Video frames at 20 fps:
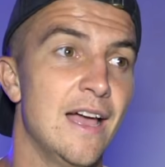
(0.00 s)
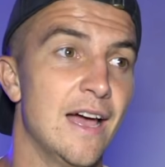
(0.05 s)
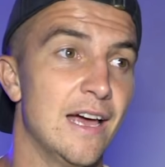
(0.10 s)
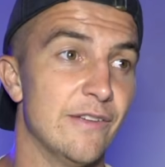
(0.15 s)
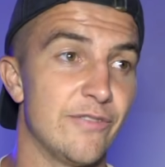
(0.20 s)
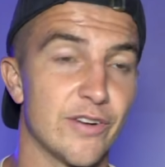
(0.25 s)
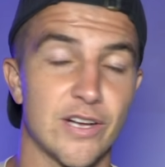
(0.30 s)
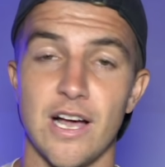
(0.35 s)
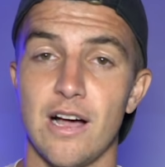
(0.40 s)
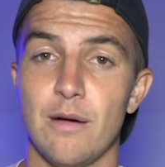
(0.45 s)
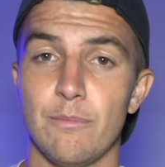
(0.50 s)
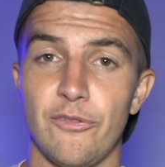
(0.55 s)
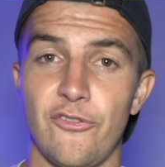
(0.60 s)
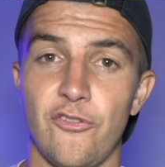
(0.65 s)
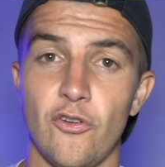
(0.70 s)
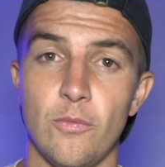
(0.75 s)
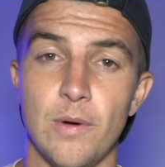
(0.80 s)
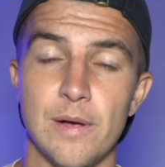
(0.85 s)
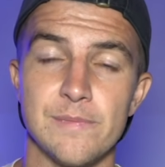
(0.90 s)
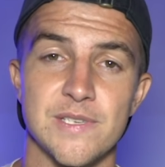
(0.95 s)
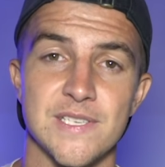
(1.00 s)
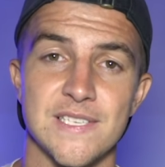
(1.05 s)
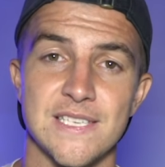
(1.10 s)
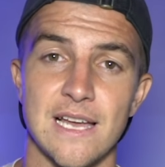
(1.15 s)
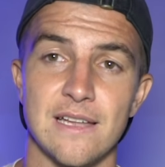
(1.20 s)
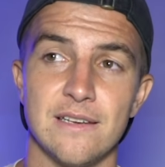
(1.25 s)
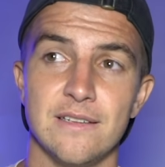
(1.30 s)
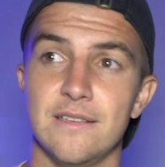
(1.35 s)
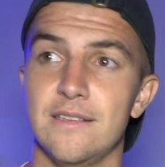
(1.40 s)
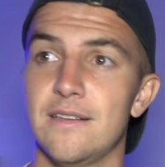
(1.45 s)
And if I can't perform up to
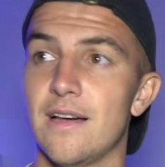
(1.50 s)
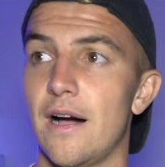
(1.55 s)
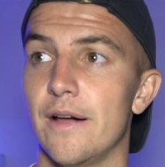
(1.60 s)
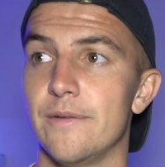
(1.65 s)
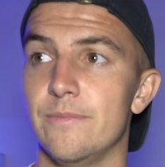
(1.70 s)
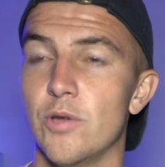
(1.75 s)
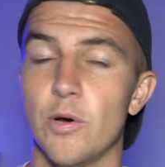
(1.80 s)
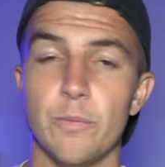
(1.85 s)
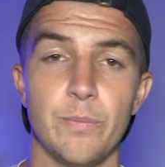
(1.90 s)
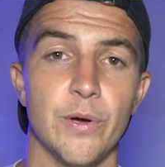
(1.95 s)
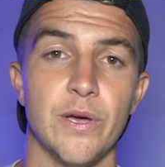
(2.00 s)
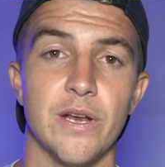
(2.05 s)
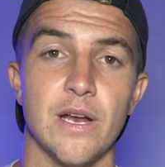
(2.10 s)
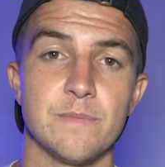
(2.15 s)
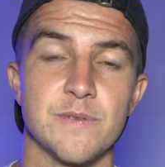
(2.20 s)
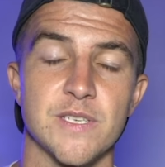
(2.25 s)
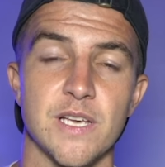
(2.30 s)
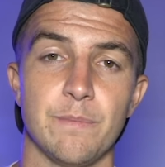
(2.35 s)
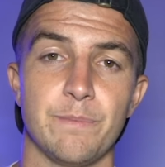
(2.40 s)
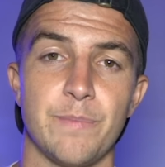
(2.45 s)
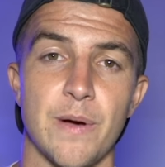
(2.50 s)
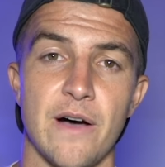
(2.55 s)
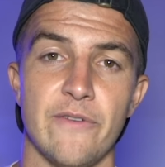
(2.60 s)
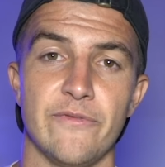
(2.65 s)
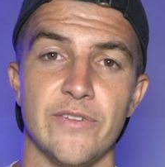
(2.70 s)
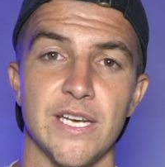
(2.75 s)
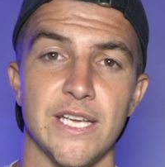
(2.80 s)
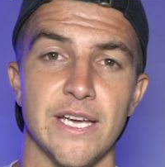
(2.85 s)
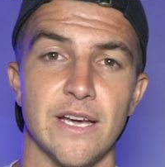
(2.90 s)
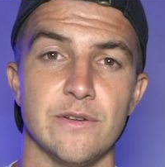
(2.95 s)
standard, I'm not putting up
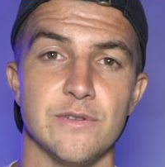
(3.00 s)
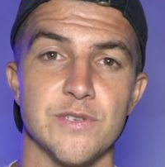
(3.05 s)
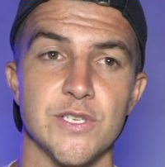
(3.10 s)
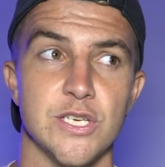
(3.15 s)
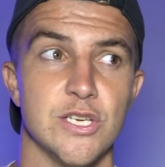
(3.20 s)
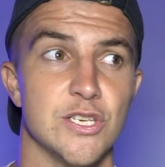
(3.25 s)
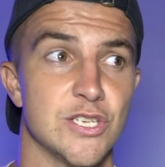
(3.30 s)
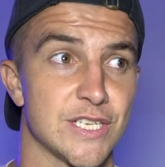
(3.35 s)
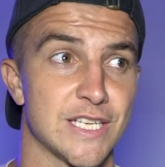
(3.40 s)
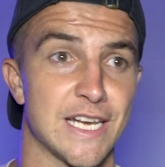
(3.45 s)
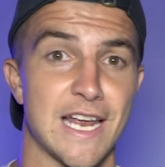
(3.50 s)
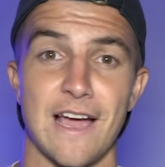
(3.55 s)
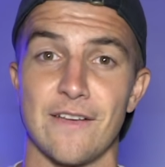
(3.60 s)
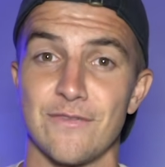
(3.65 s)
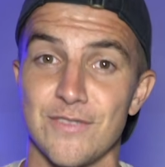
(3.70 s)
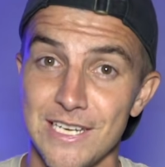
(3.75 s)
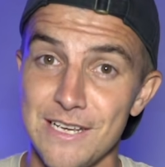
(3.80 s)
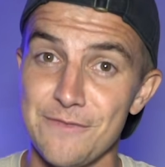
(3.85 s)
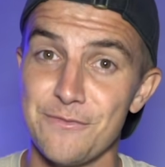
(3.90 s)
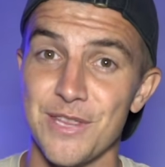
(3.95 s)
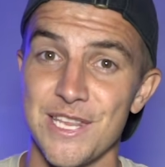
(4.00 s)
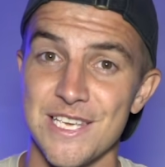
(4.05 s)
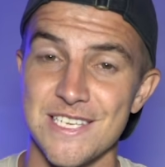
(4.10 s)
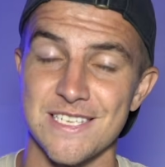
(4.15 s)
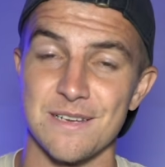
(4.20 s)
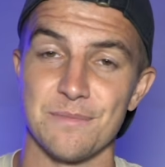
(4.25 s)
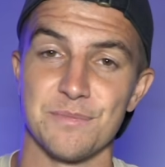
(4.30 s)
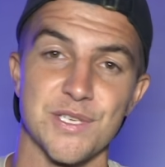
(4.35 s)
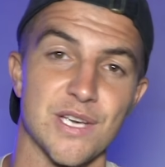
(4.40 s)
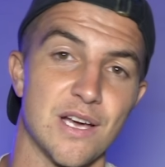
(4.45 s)
subpar videos. So you're just going to have to live with it
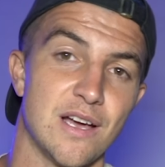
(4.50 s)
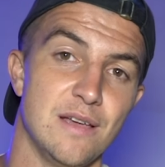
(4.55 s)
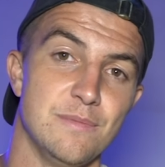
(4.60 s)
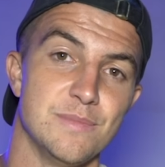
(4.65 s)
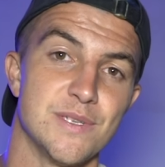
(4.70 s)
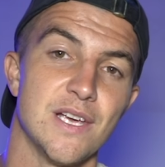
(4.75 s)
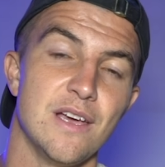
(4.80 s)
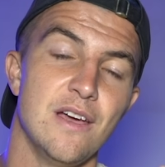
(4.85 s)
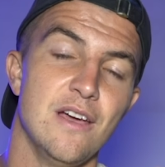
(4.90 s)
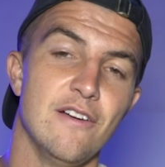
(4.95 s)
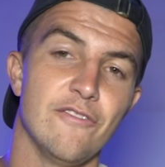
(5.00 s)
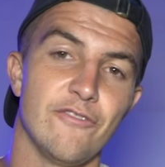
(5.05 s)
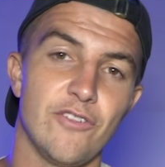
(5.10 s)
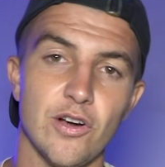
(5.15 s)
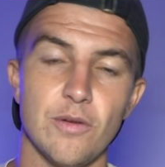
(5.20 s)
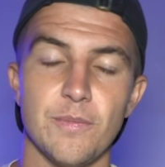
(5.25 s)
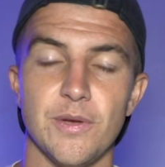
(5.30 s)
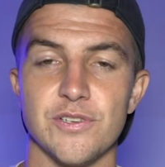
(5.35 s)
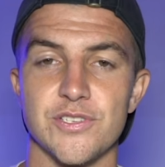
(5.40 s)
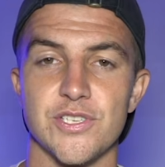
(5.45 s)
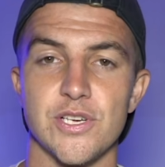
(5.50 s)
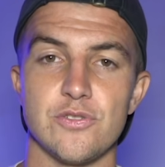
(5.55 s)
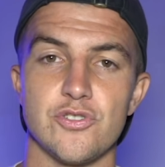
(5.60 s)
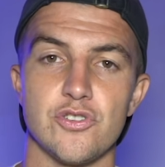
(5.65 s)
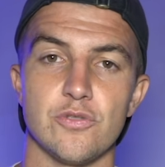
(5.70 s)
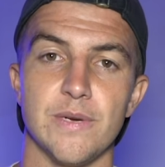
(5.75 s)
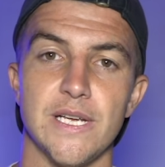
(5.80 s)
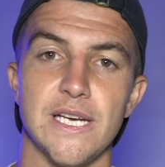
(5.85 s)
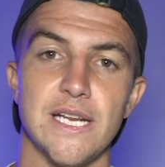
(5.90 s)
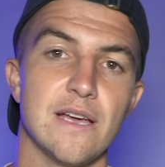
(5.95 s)
sometimes. Follow me on
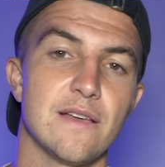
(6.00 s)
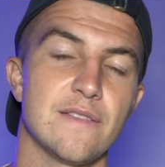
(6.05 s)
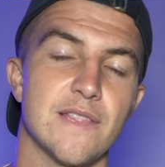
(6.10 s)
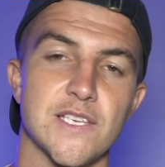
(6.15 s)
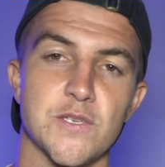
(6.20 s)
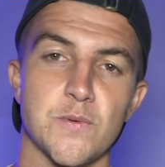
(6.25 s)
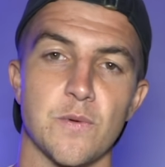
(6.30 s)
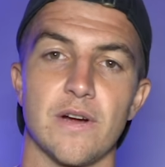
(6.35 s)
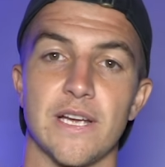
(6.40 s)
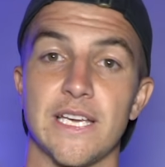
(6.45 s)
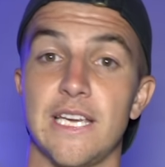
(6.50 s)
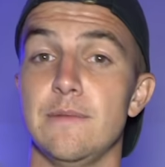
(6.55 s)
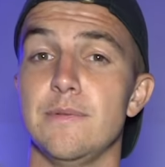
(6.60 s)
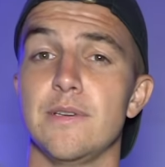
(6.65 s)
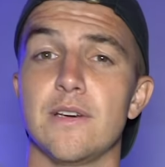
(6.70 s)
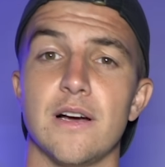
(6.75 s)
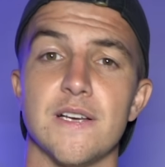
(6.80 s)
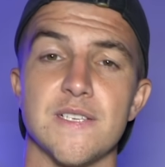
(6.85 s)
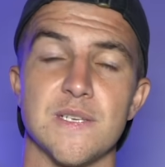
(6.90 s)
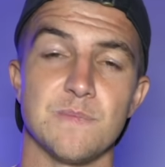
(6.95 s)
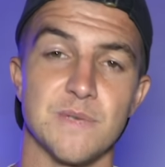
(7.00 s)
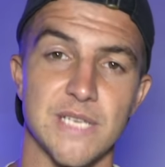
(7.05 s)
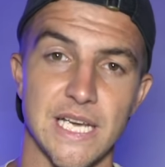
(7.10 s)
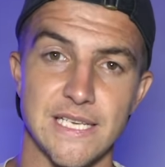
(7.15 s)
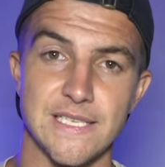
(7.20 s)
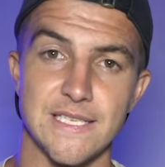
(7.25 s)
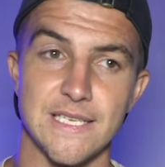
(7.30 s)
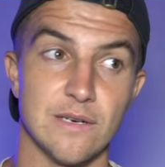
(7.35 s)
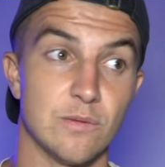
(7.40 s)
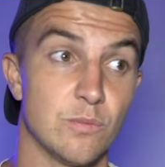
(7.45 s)
social media. That's where I keep you guys
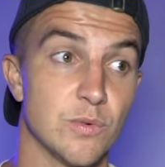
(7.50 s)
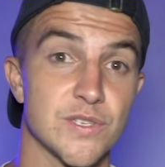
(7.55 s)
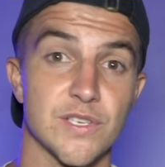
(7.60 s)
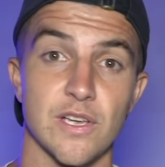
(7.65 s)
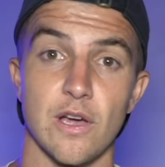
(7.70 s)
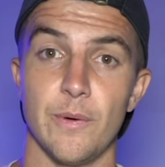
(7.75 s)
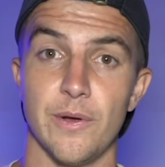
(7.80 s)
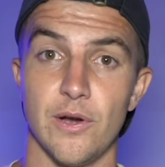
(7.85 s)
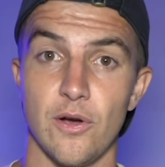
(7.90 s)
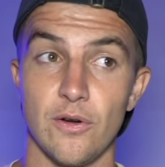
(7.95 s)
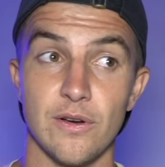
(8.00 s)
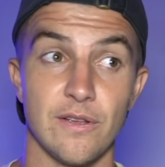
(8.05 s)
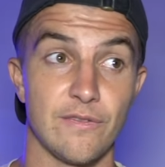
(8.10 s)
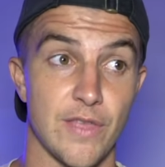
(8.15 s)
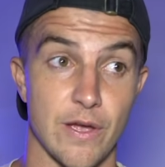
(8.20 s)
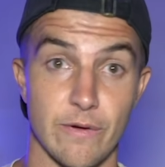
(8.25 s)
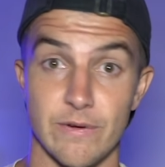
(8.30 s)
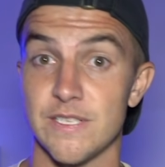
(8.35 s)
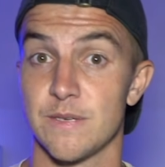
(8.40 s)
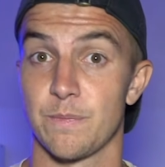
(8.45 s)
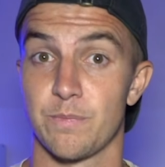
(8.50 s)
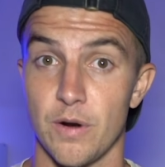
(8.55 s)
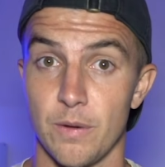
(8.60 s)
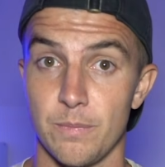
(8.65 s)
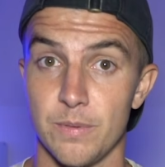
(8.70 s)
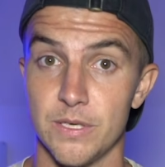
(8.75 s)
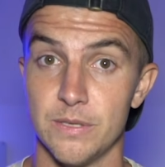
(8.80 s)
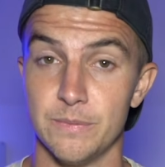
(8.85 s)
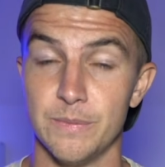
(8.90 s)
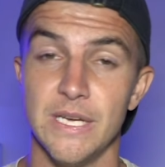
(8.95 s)
updated on what's going on if there is a
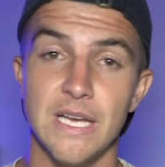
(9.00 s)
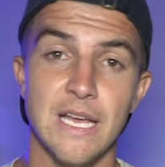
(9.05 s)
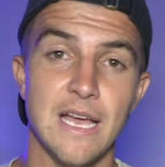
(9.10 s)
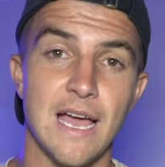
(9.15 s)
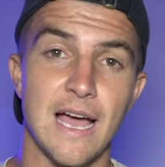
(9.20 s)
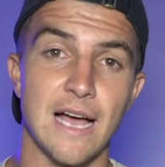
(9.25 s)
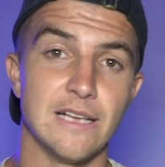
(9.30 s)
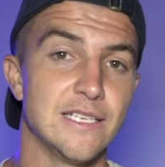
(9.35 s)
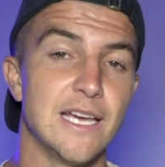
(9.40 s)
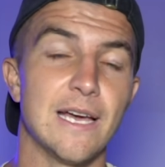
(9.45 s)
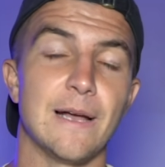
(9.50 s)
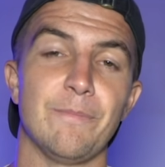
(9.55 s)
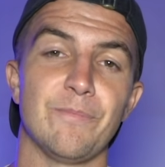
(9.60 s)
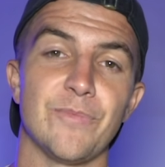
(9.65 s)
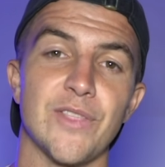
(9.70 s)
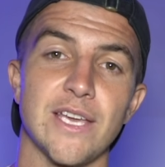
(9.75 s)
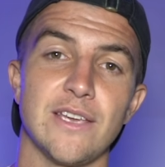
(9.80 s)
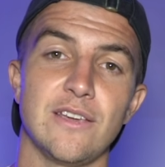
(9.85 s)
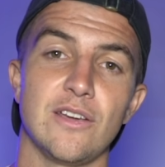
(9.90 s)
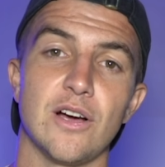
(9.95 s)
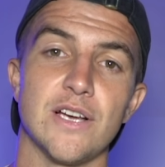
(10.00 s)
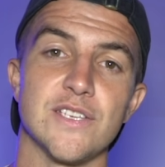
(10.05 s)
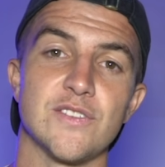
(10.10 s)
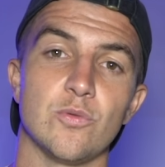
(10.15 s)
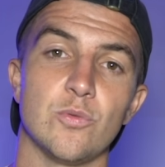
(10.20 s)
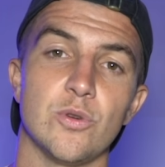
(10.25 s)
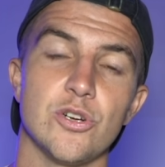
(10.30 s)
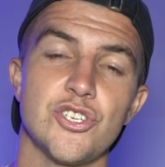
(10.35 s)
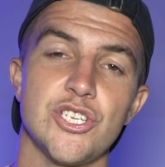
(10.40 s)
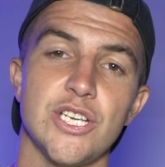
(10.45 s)
problem. And yeah, thank you guys
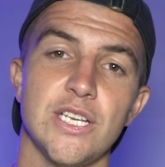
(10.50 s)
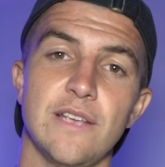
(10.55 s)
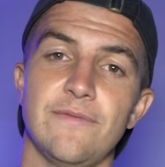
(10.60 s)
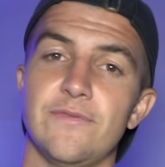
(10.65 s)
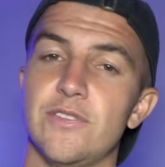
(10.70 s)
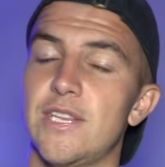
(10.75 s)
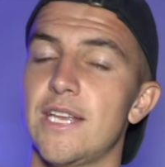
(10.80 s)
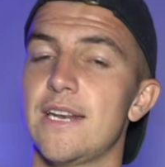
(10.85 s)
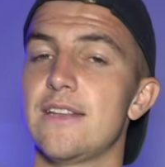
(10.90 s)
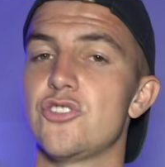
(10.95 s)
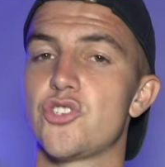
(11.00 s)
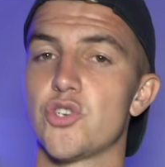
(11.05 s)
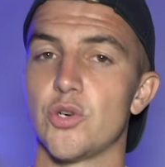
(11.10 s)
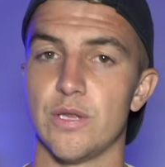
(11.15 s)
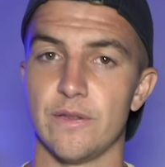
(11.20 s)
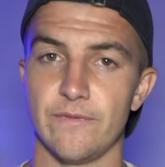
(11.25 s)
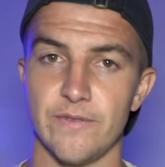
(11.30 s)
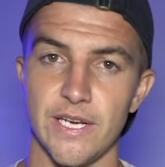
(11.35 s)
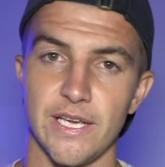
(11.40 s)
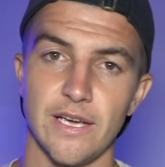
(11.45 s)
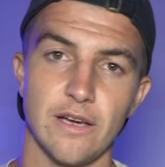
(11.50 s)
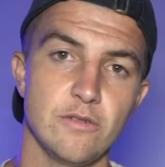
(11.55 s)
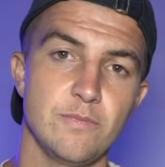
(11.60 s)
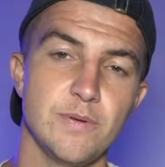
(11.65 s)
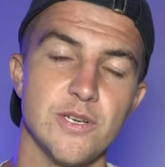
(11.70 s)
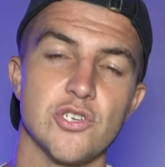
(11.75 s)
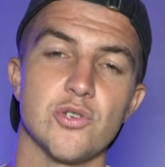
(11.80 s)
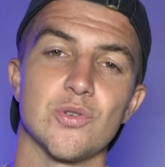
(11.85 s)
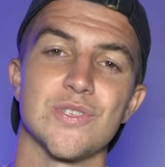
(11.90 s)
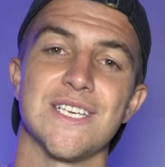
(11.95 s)
for watching. If you did enjoy the video,
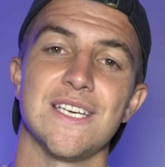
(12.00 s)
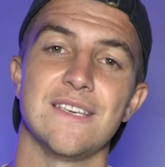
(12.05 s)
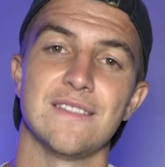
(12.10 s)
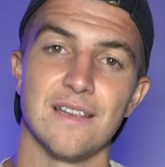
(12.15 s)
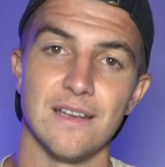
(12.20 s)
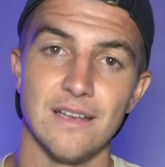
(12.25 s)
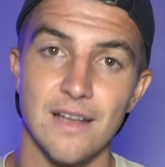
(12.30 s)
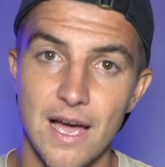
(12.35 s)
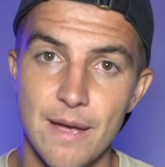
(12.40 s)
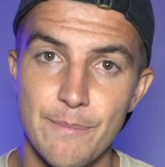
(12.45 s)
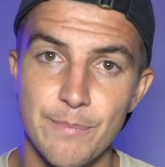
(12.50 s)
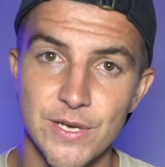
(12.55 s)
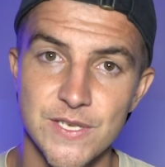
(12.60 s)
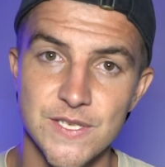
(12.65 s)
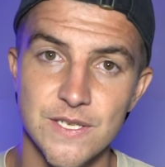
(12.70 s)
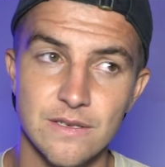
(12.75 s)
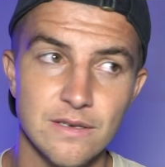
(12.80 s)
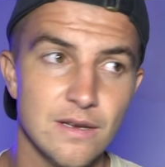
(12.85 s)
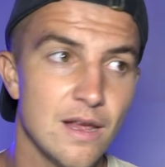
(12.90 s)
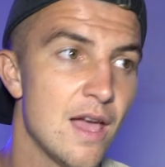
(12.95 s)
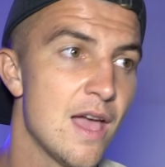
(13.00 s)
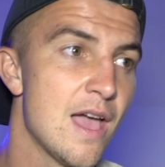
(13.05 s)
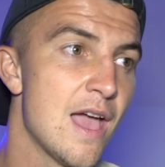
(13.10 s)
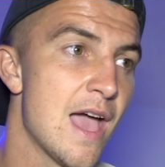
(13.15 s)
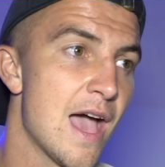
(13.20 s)
be sure to hit the like button.